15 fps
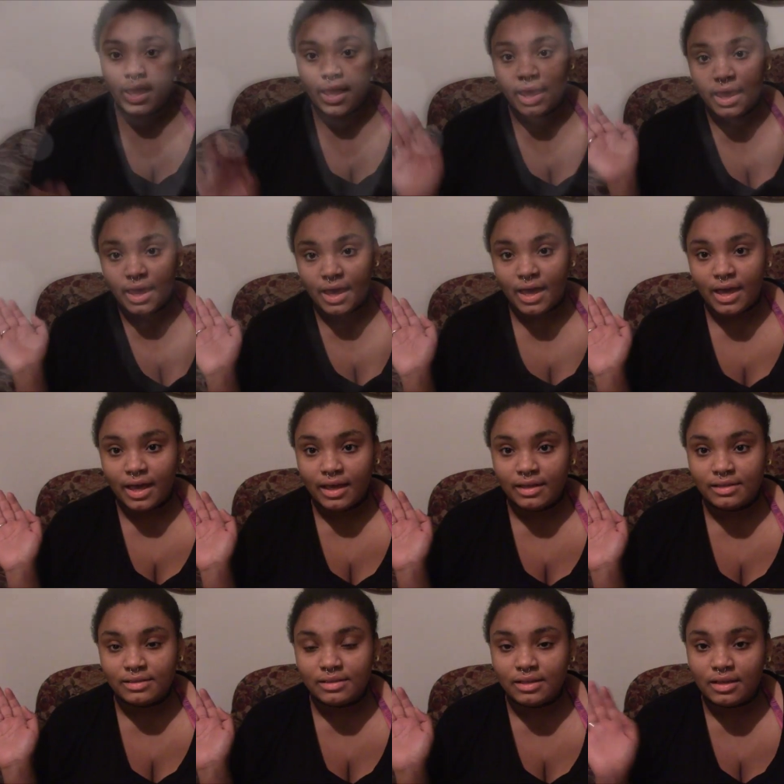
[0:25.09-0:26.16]
Okay. Hey
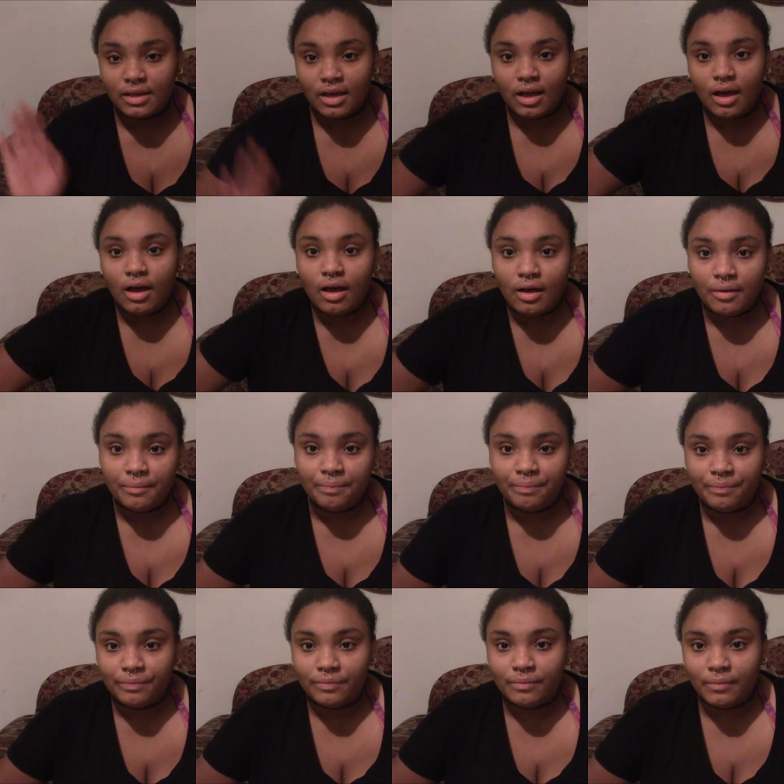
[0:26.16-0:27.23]
guys, um,
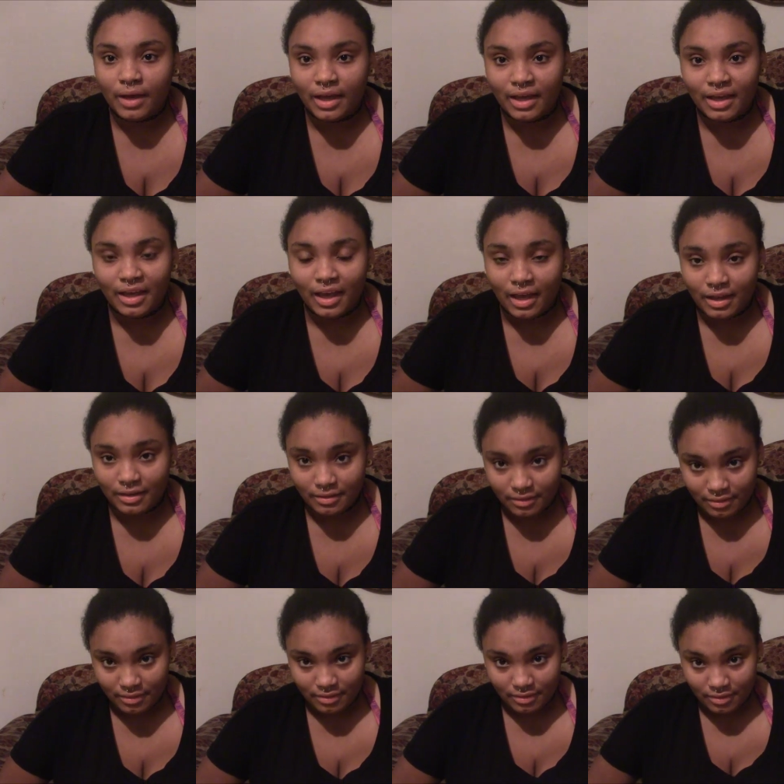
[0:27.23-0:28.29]
I'm back again.
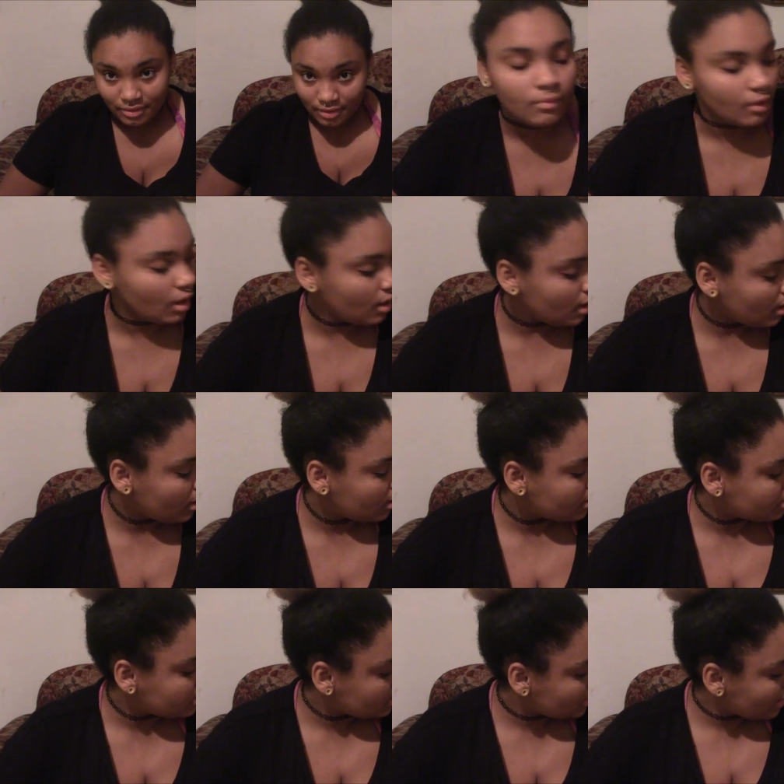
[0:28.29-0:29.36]
Uh,
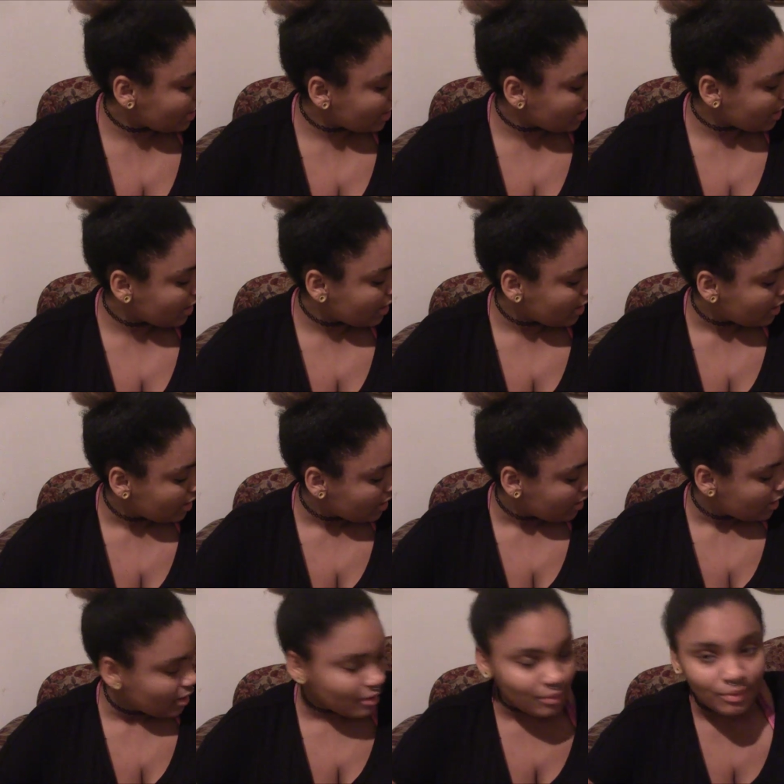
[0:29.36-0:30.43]
today,
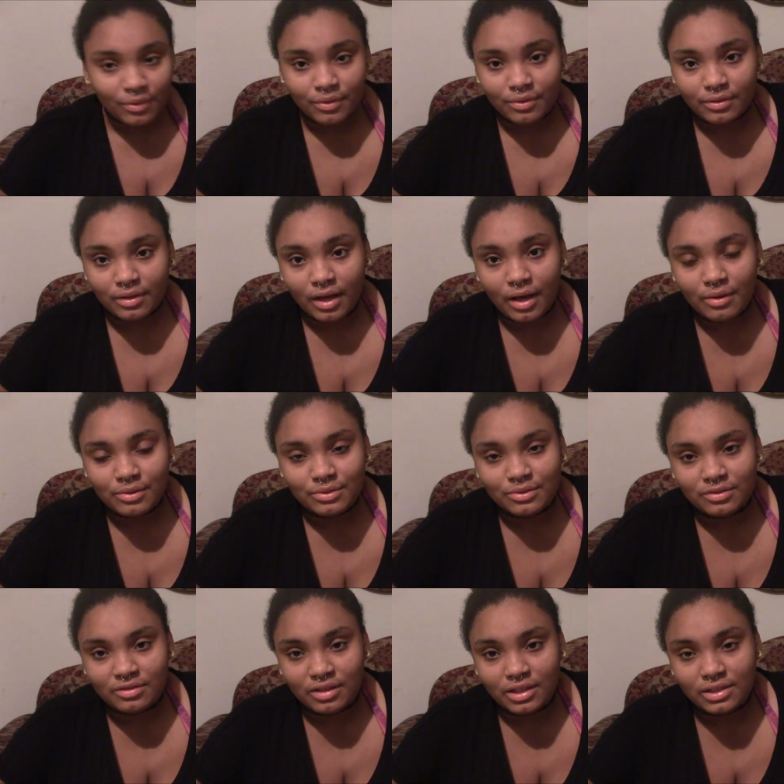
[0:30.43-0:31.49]
well, I was
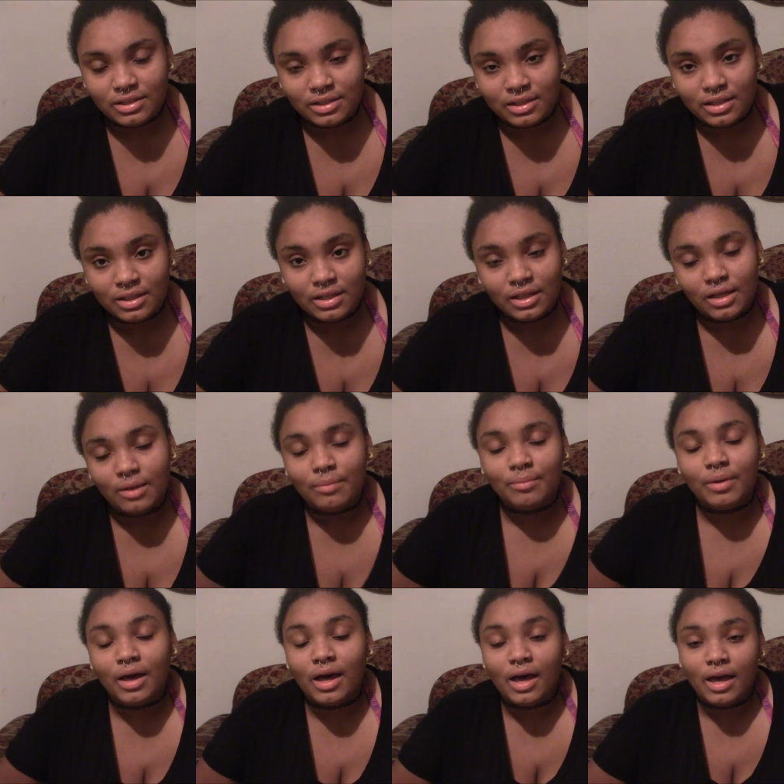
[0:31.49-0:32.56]
requested
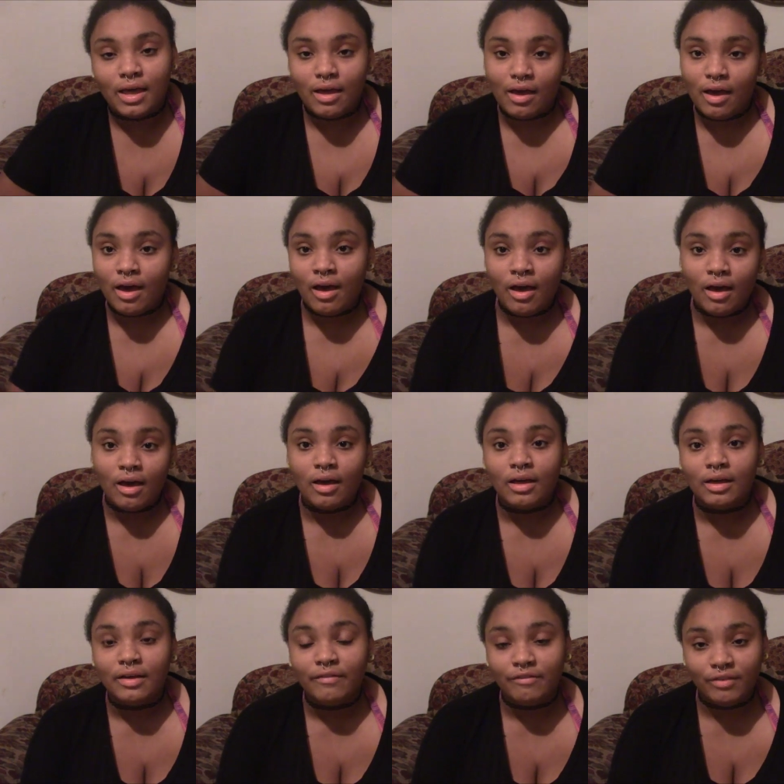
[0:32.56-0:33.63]
by a
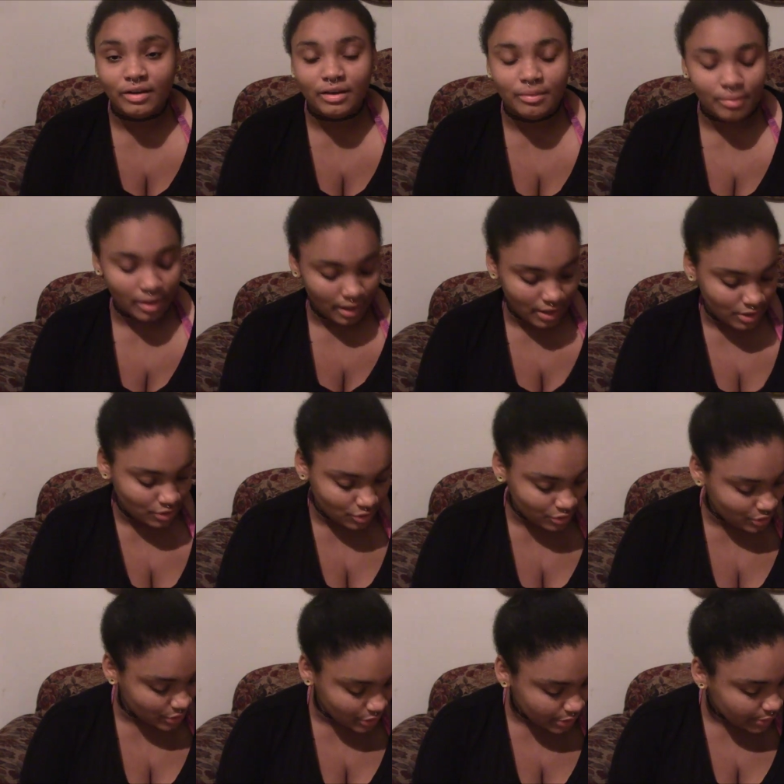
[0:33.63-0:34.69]
friend of mine to
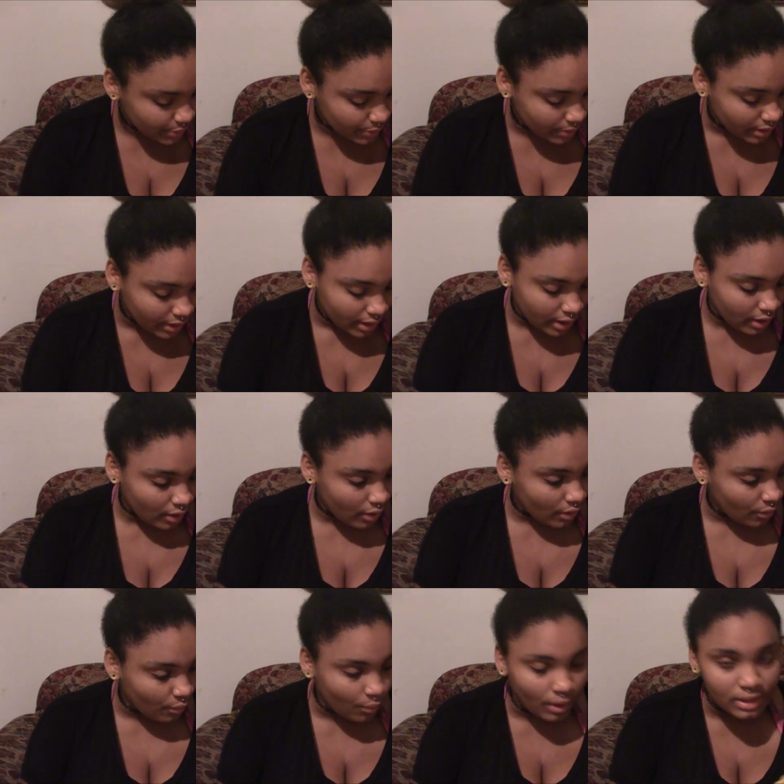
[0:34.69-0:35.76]
do
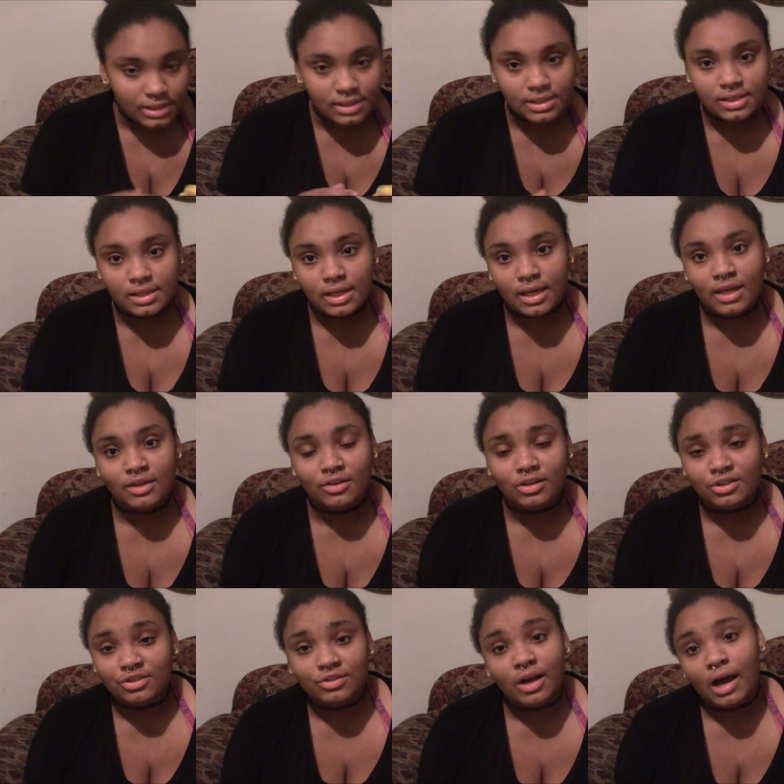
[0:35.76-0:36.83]
a what's in
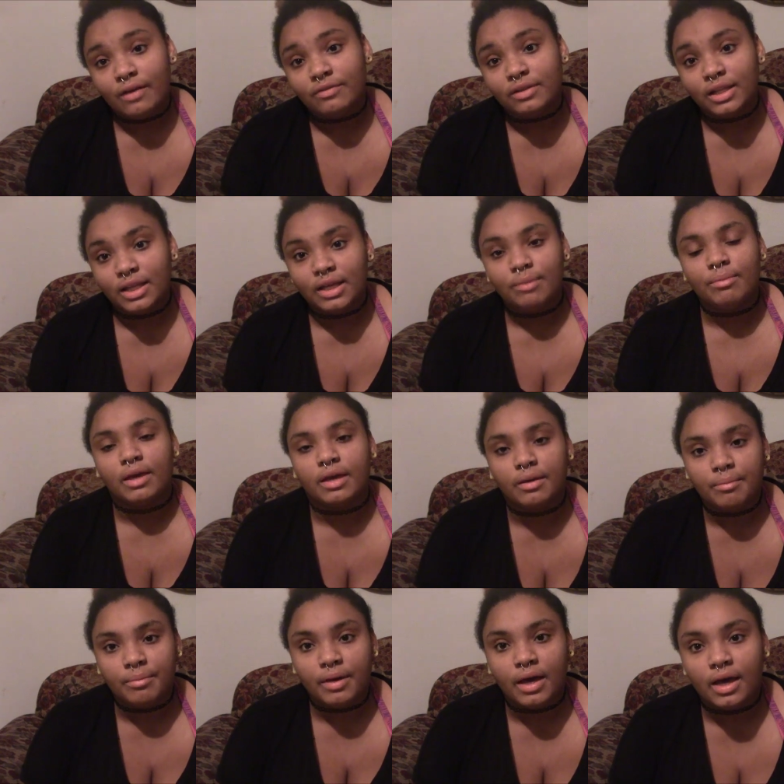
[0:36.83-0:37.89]
your traveling
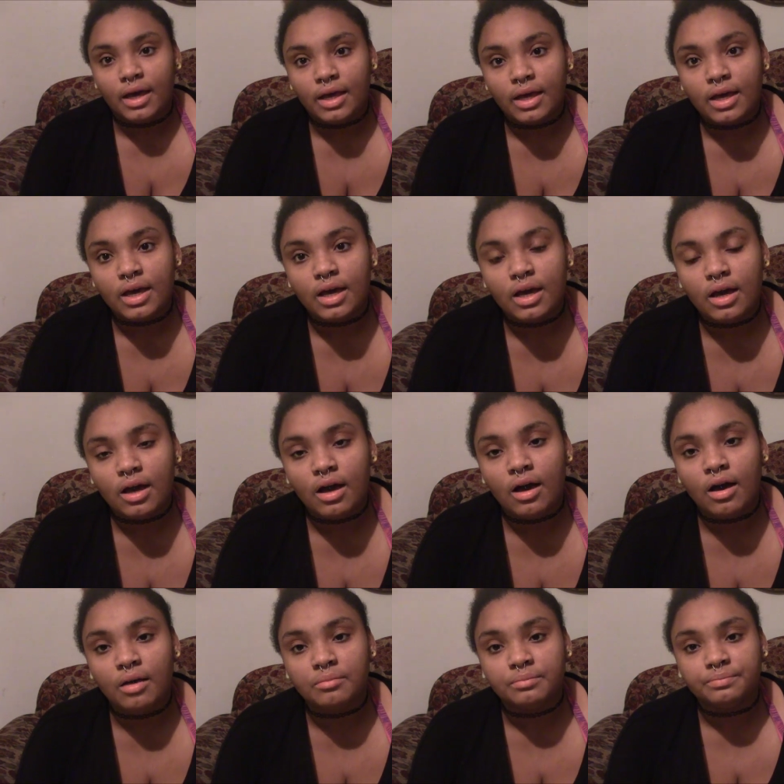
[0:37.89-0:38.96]
makeup bag
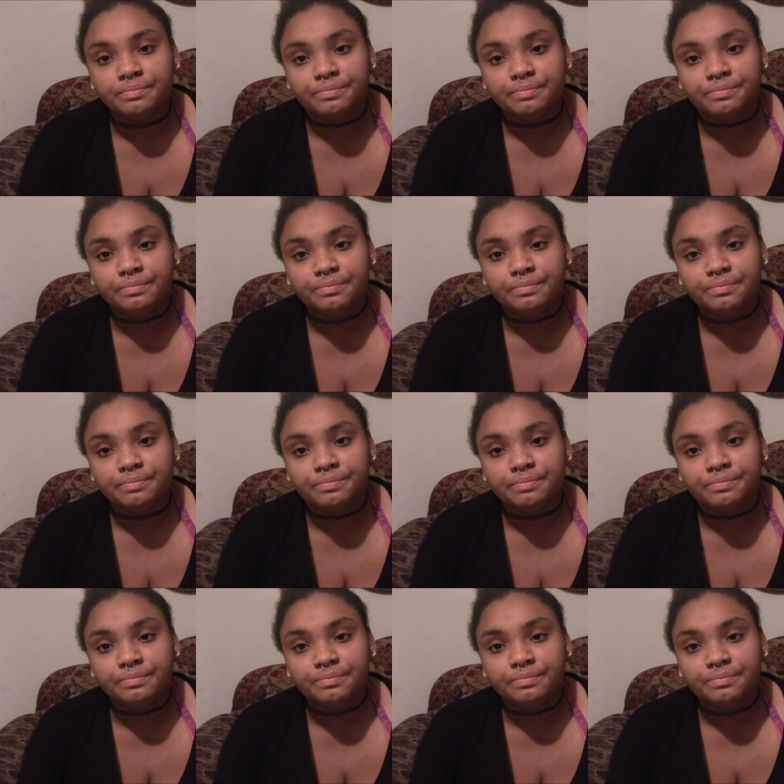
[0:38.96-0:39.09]
um